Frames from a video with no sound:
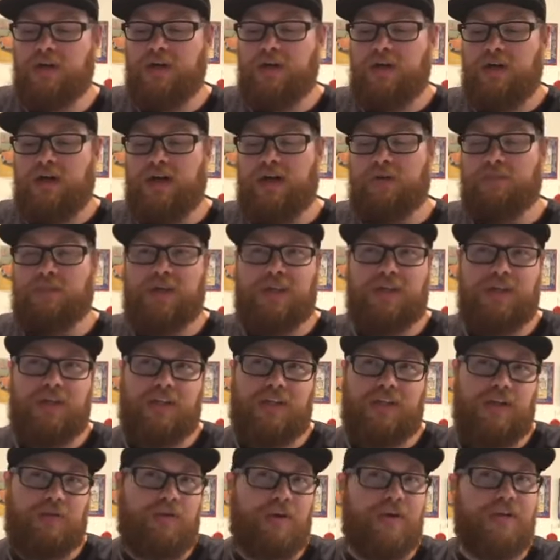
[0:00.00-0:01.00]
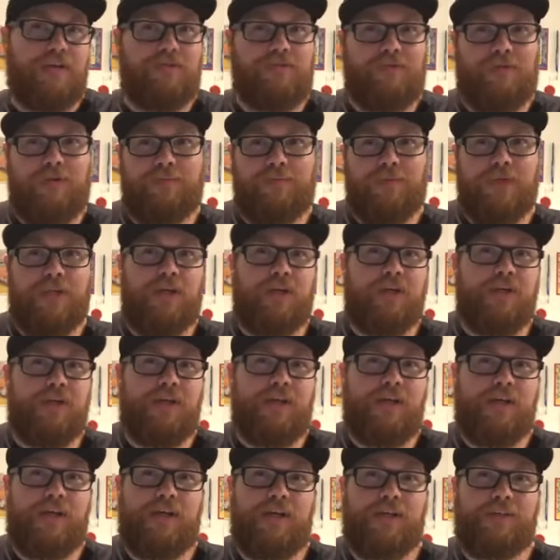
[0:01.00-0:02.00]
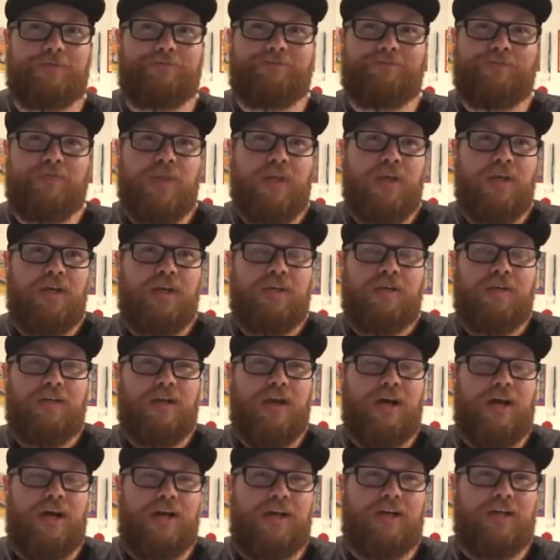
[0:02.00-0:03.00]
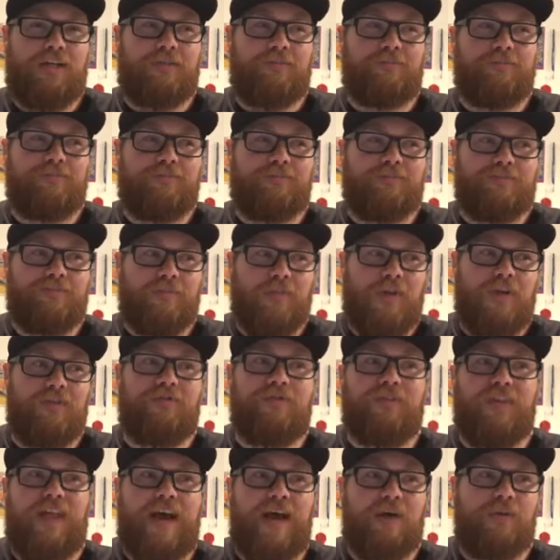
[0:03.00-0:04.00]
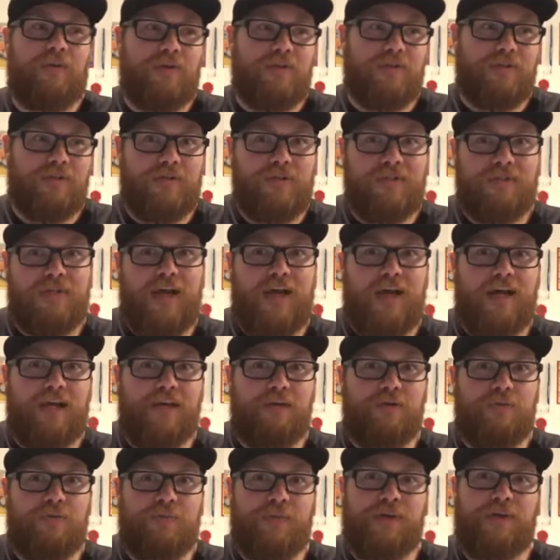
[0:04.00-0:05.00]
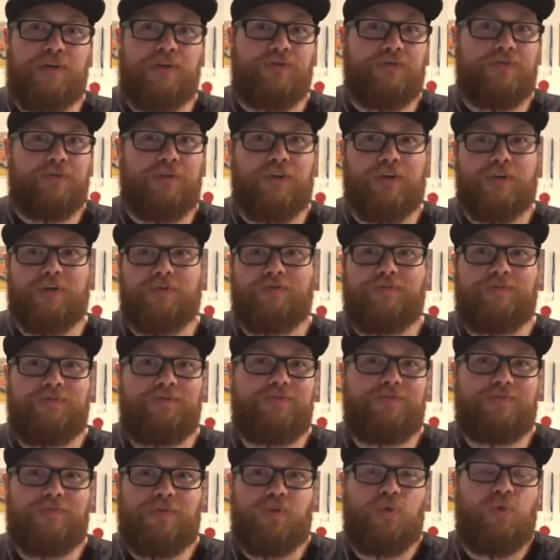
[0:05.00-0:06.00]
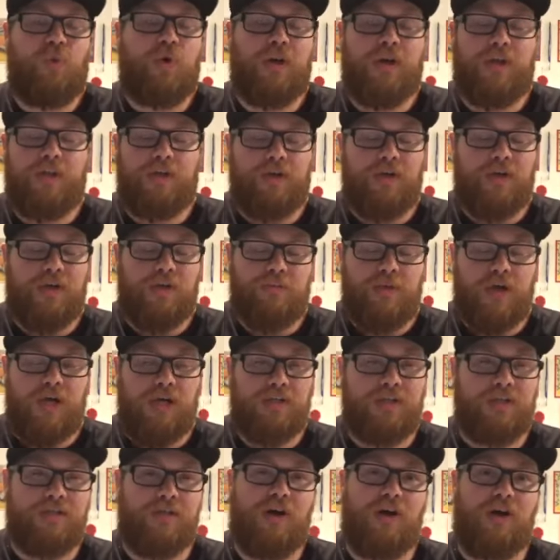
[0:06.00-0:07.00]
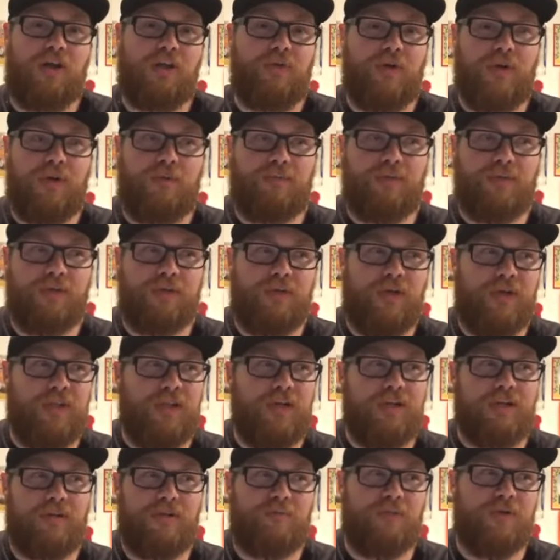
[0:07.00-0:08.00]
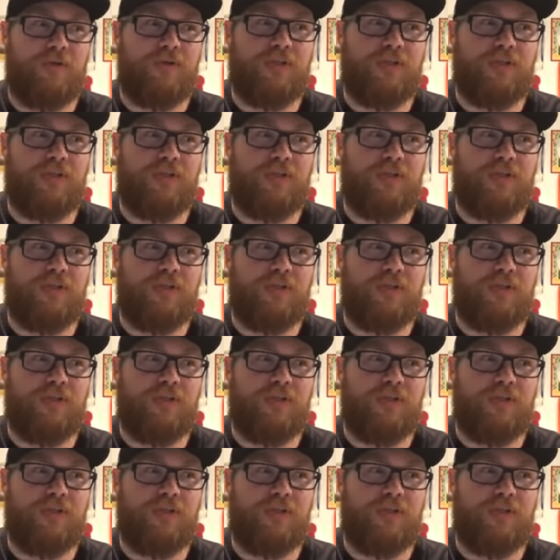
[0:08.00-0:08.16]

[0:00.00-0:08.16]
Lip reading: I think they range from, you can get a flour style mill for $20-$30 all the way up to, I think the most